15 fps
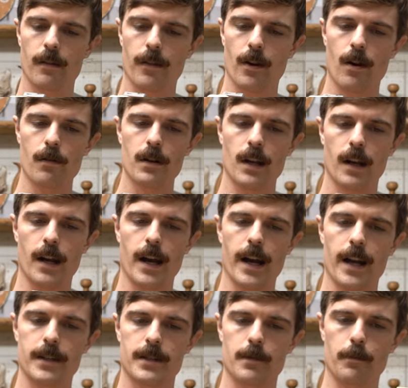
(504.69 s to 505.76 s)
The honing guide
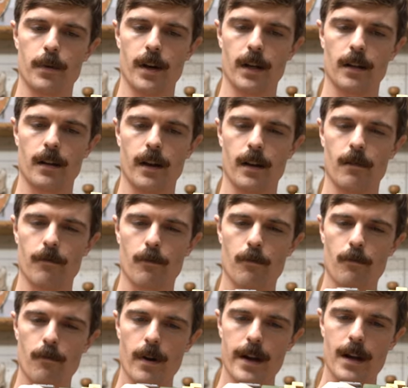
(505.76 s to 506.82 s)
has to butt kind of
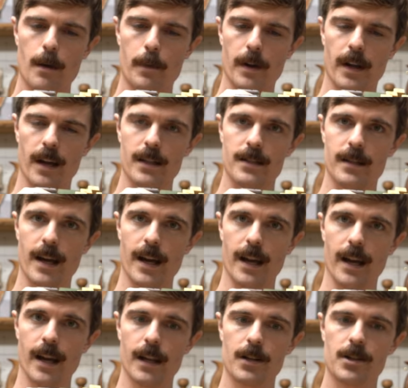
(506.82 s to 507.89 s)
right up against that
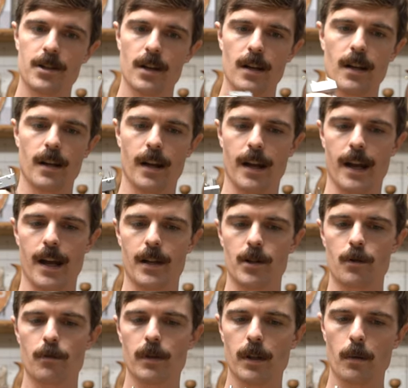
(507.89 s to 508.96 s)
edge, and
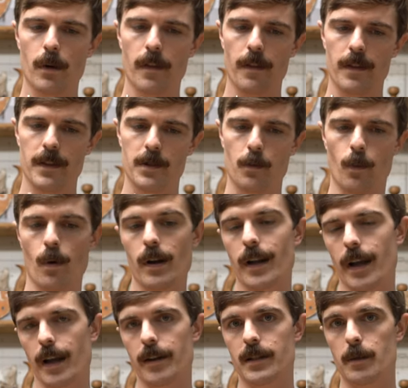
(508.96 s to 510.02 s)
you really want this one
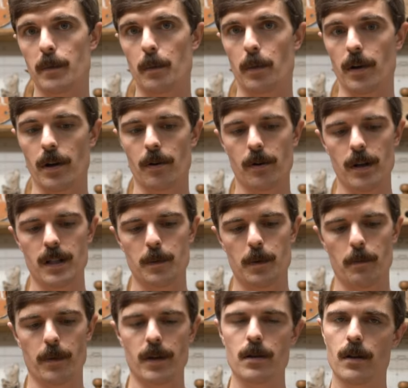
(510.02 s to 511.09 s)
edge to be pretty crisp,
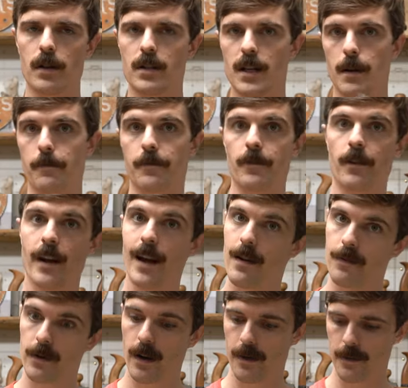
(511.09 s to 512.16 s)
but you can chamfer
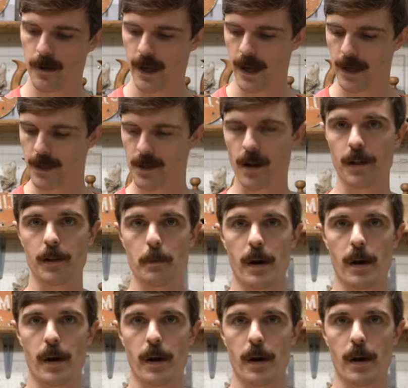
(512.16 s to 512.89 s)
every other edge on the